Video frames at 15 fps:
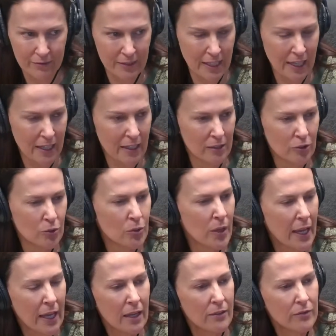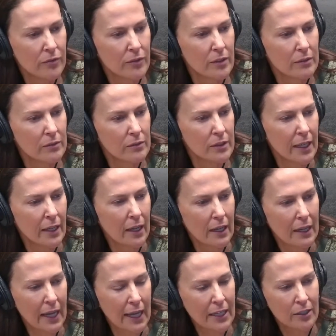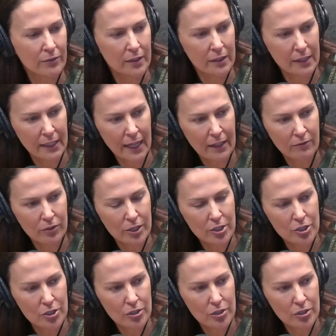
10, do you have like kind of an average?